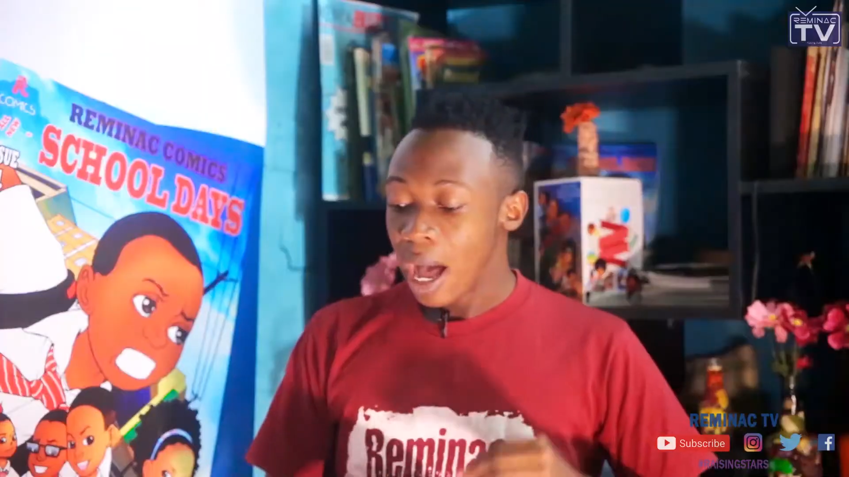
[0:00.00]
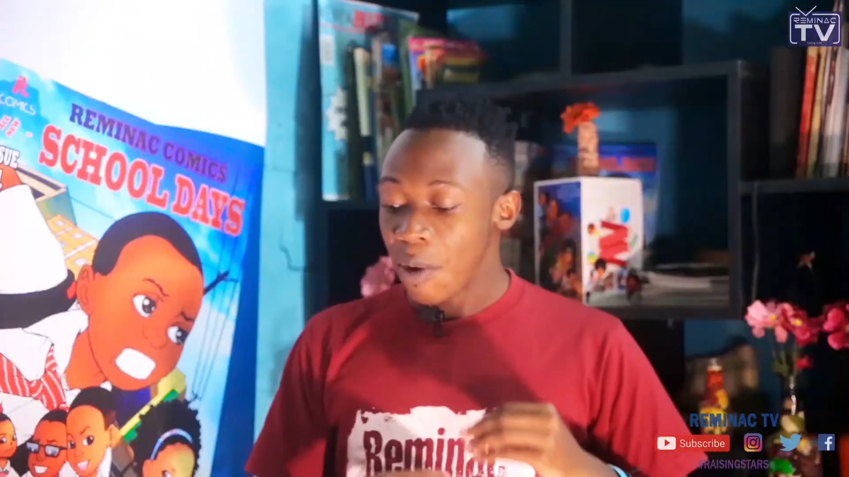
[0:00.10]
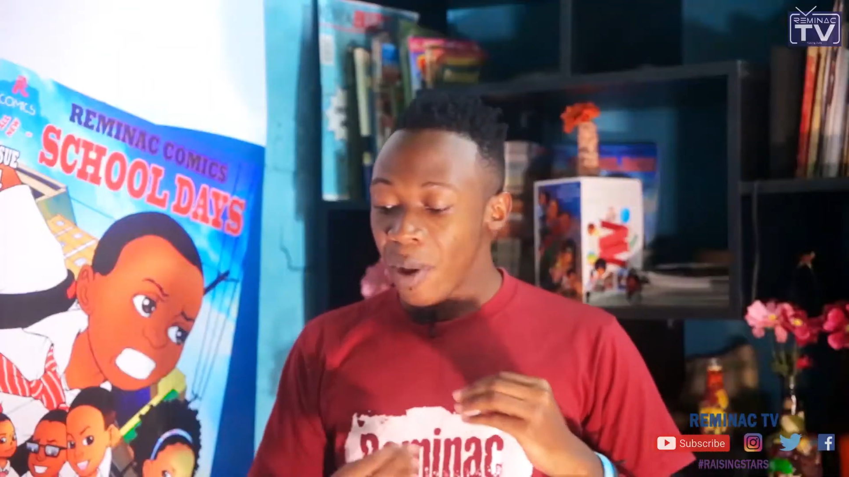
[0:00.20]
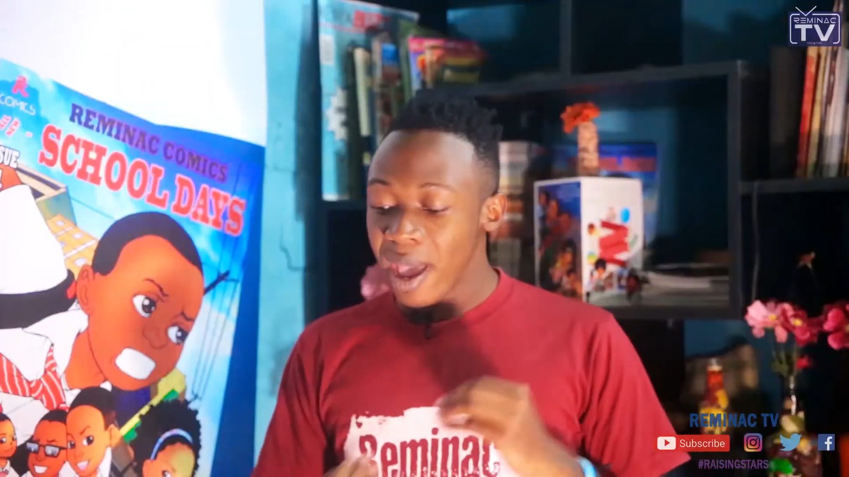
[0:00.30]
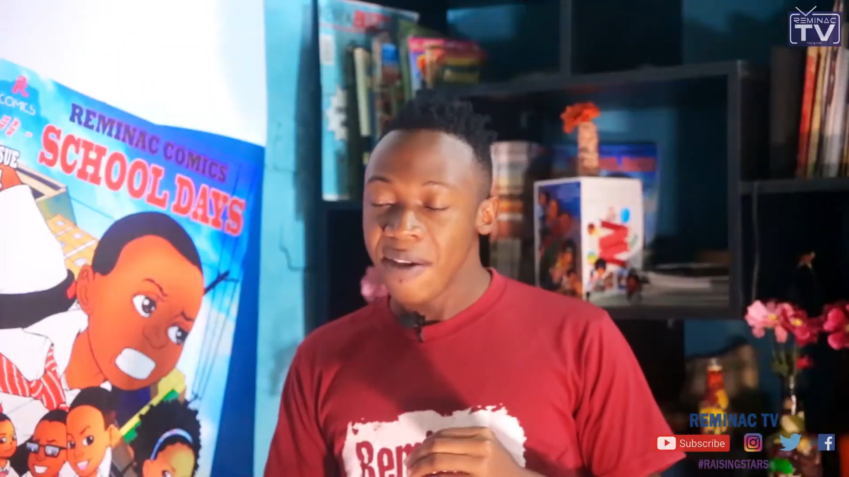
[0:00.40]

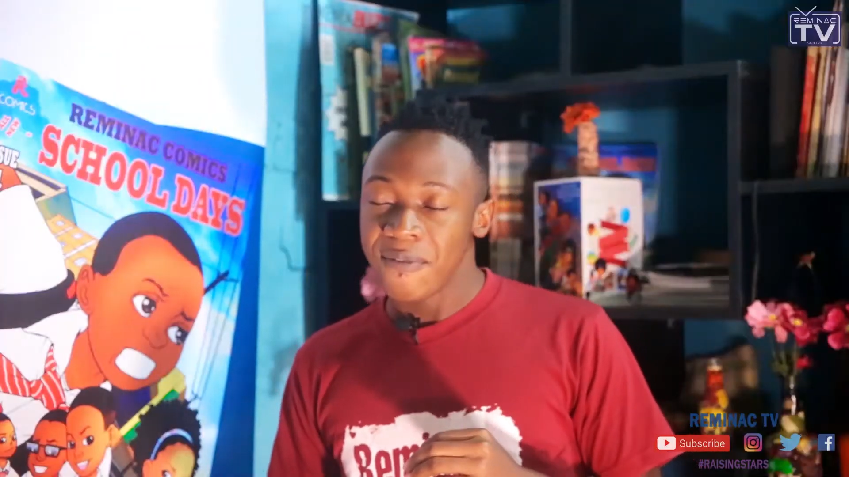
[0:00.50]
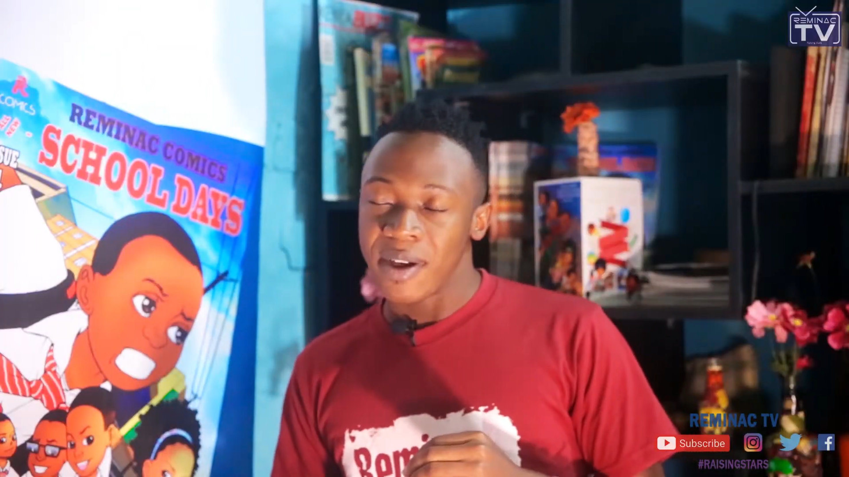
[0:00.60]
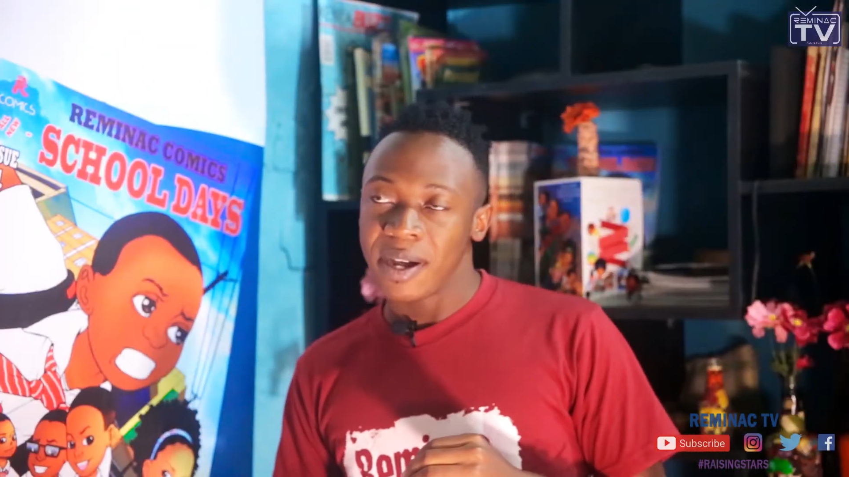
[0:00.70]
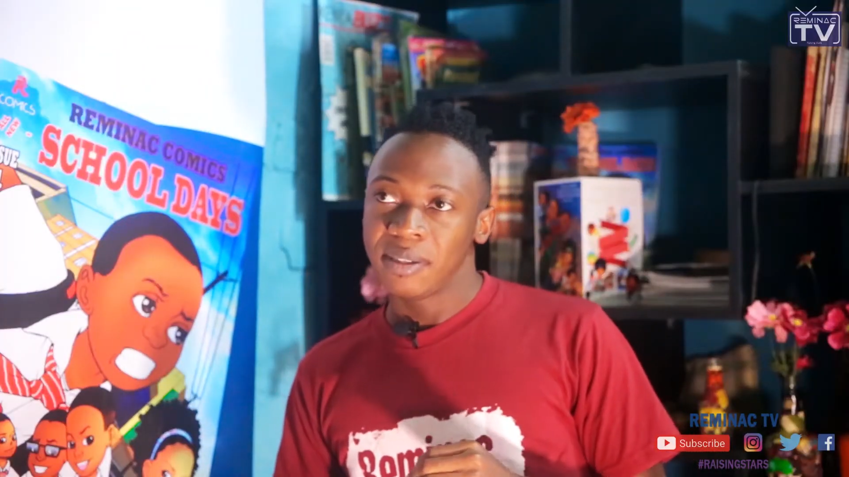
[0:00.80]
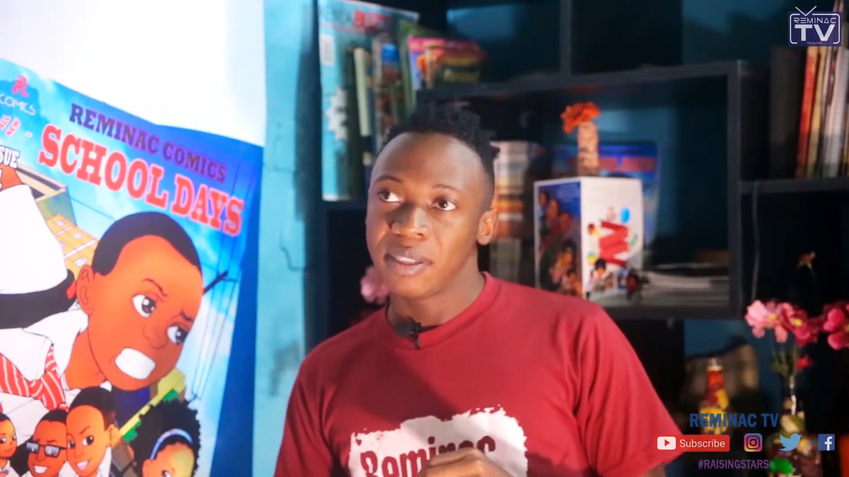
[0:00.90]

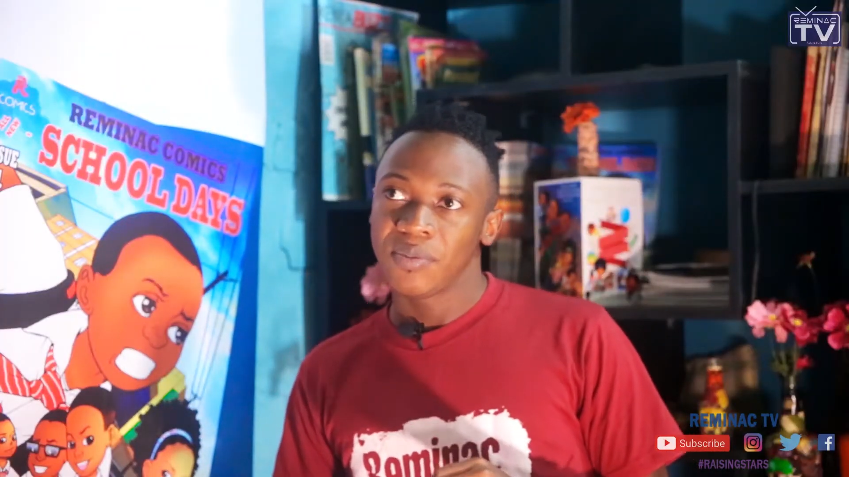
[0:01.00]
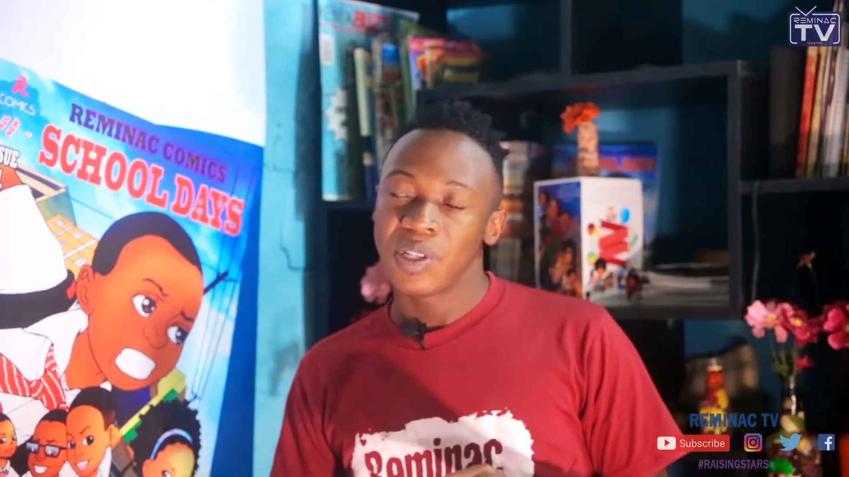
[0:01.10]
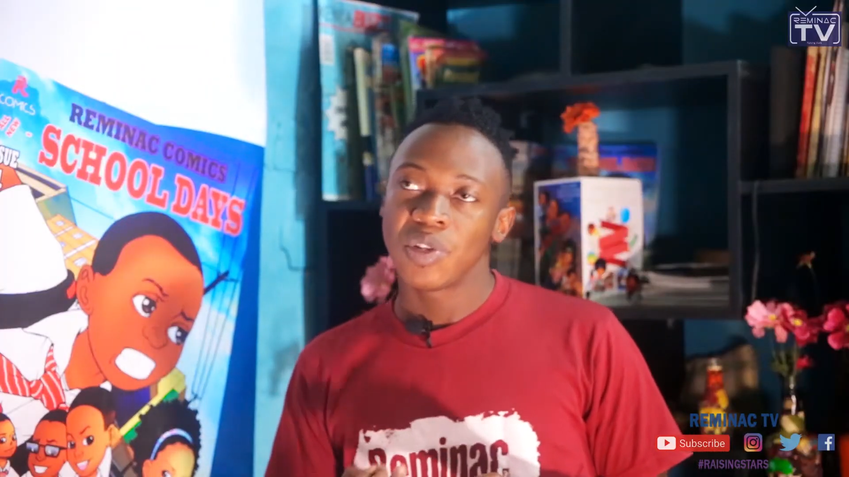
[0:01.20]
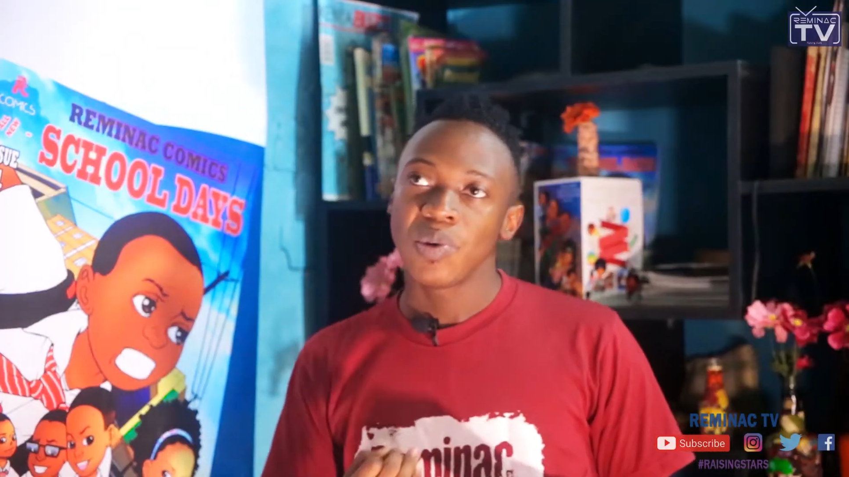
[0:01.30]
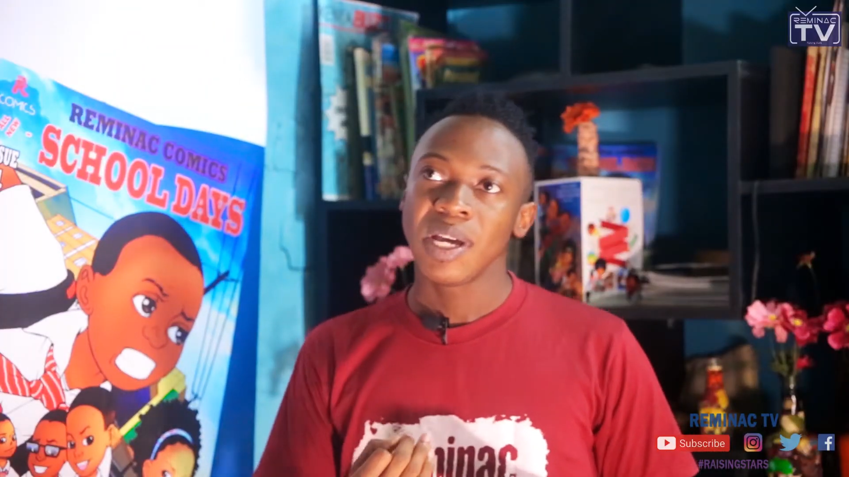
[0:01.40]
However,
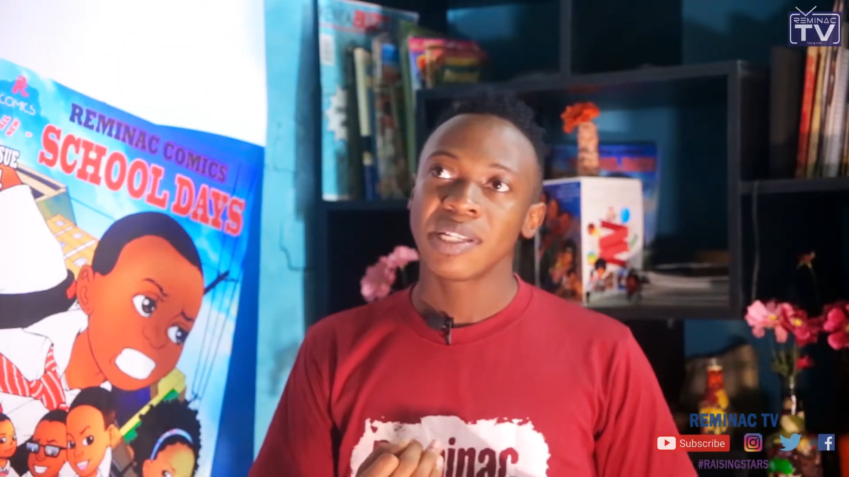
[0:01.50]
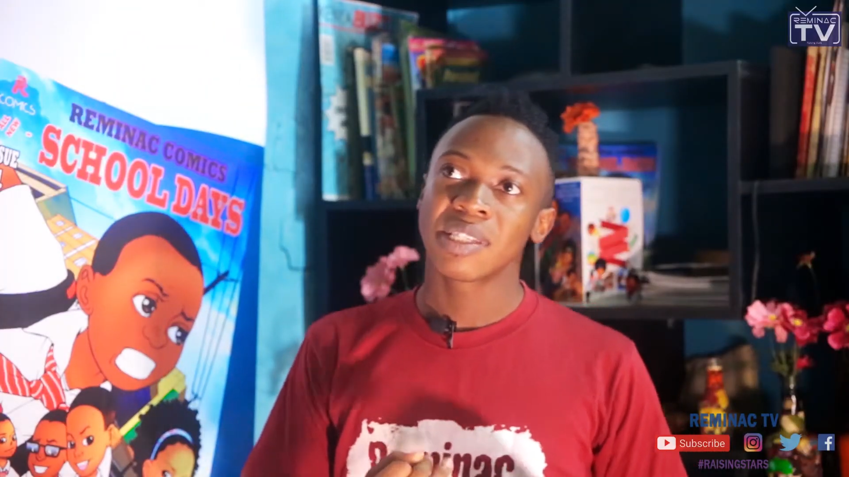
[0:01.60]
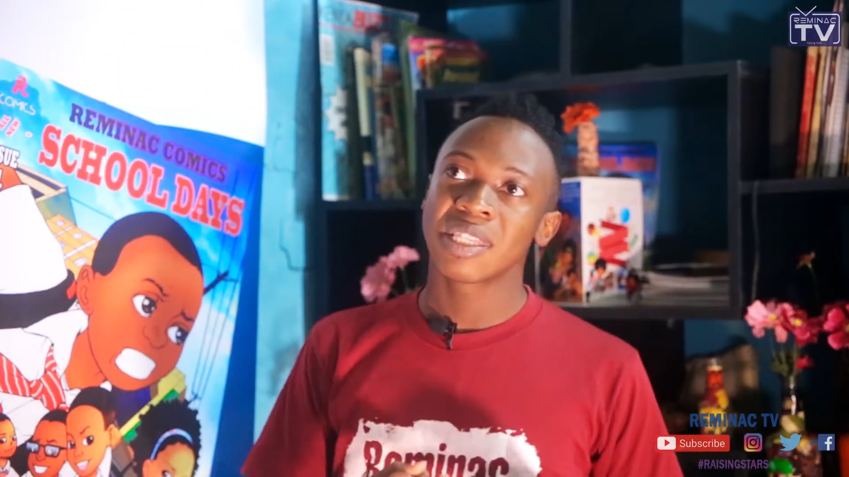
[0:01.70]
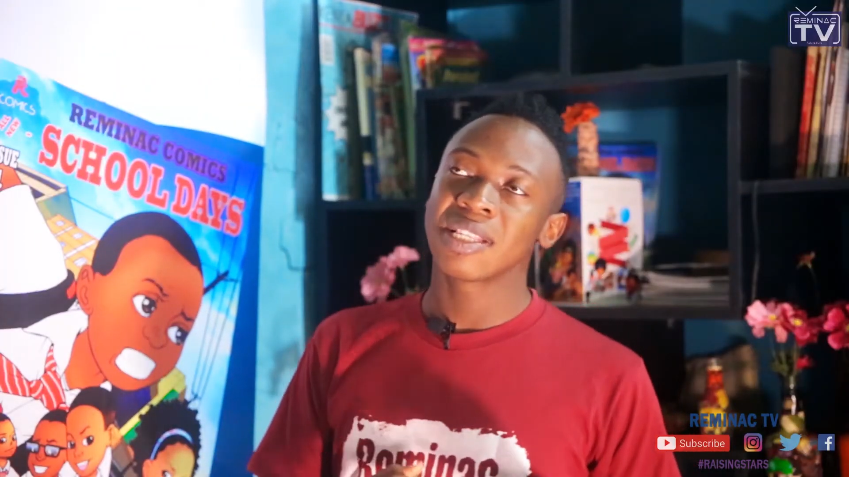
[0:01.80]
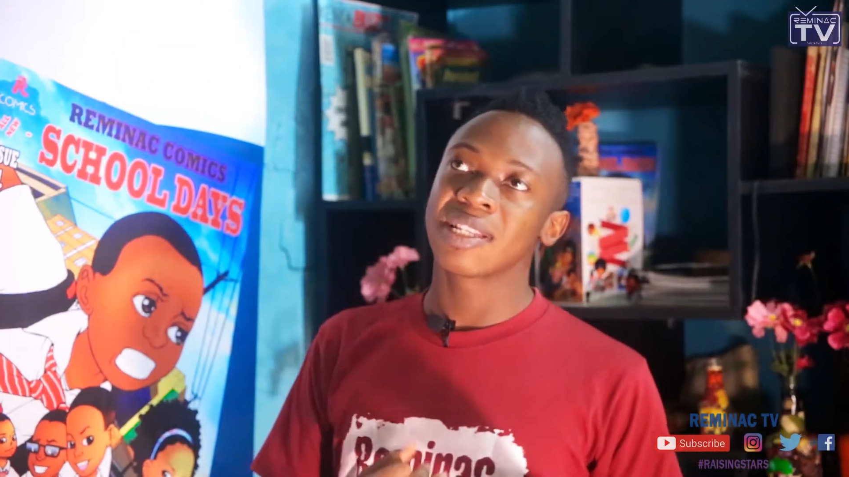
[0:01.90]
when you look at
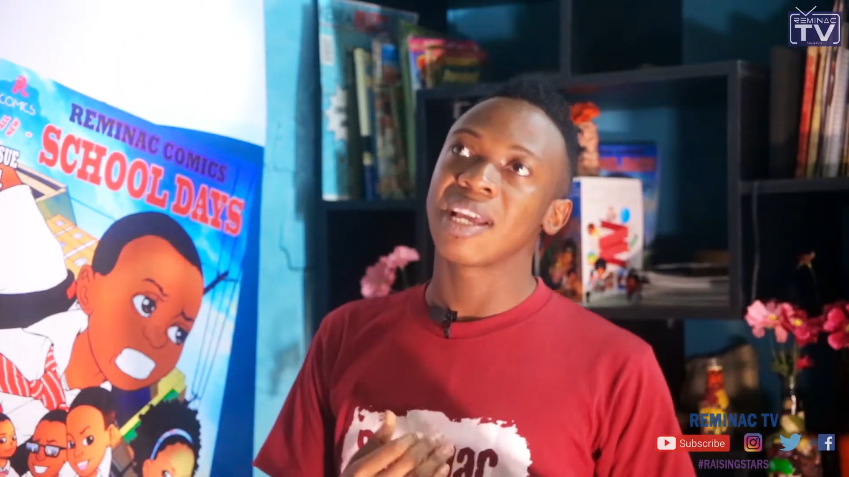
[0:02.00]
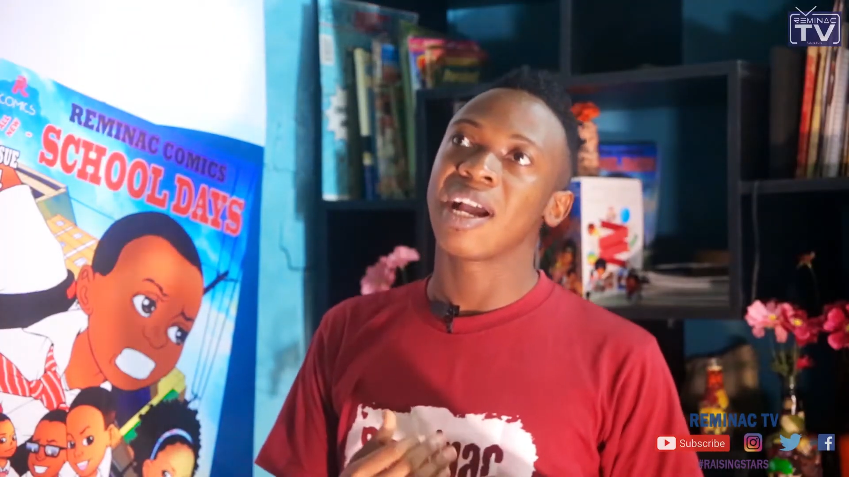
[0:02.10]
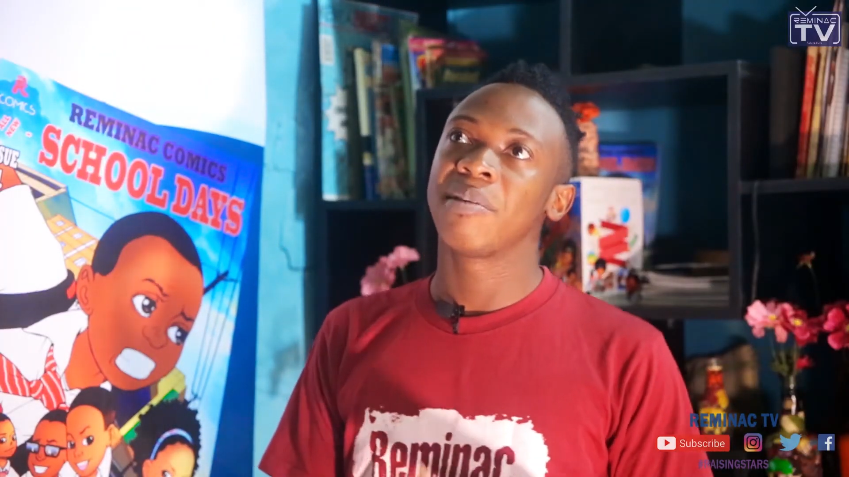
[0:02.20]
things like